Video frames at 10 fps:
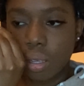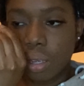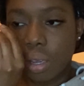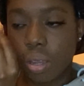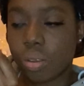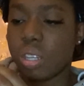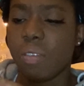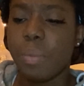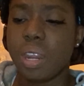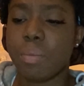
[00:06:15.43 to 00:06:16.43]
you know, so
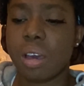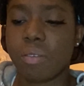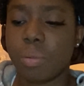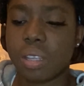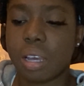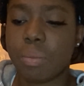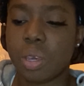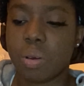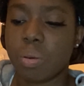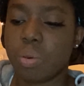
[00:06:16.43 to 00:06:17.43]
everybody ban for put on
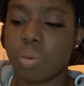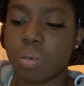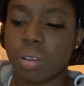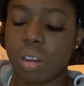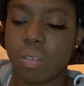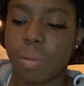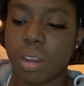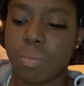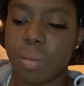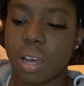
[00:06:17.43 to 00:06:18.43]
makeup though, and everybody
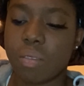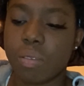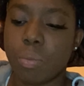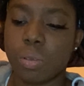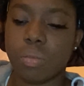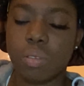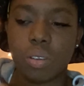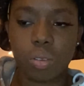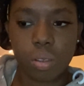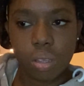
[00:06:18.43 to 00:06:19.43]
ban for
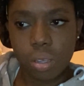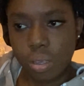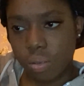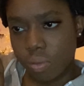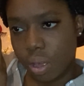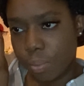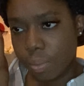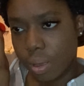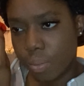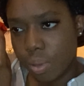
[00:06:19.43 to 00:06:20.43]

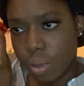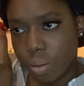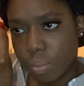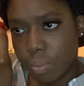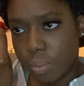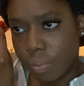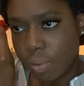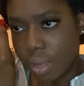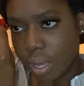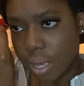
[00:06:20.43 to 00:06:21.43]
apply makeup. They
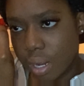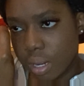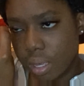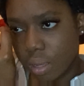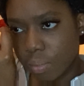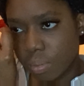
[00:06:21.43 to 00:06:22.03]
feel like a handicap.